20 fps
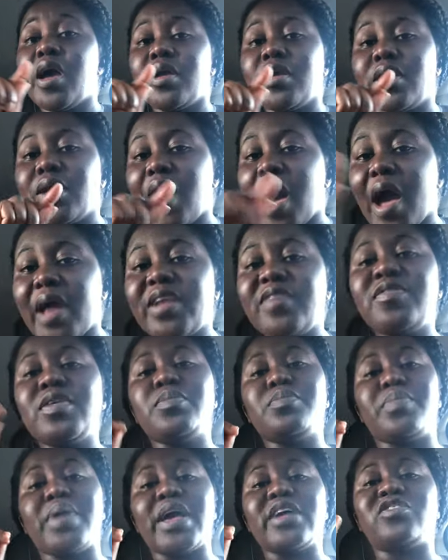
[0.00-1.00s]
Not
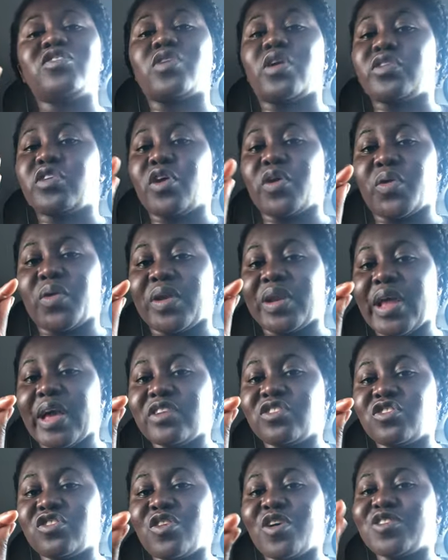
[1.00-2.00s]
even based on your
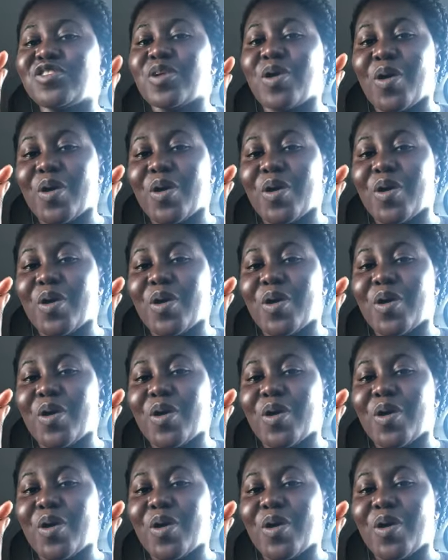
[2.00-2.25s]
credentials